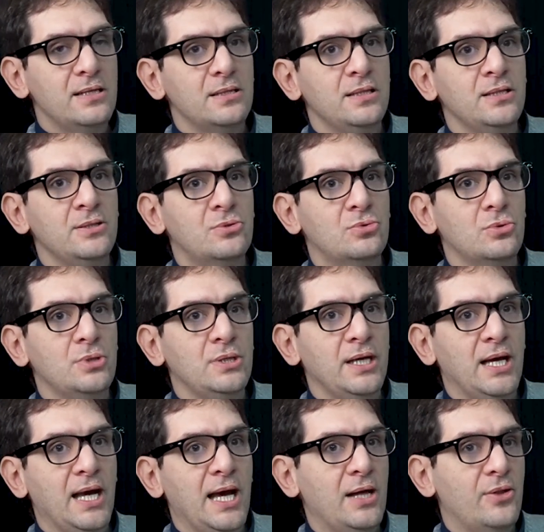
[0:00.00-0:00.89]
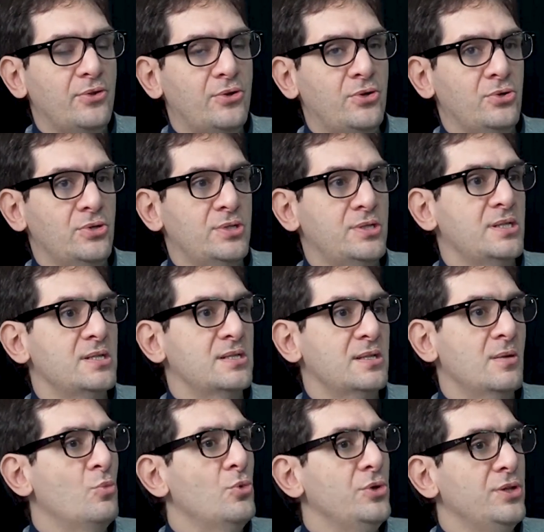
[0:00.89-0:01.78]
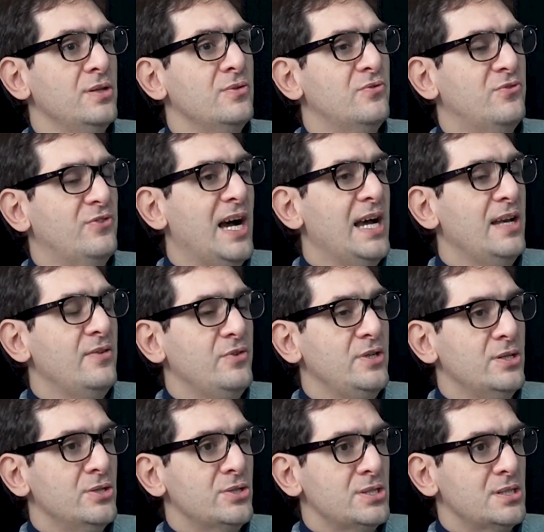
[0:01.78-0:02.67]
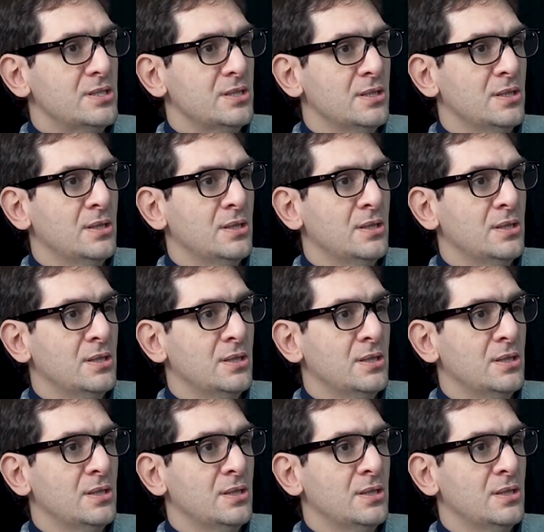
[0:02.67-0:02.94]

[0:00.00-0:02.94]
into the healthcare system within 5 years,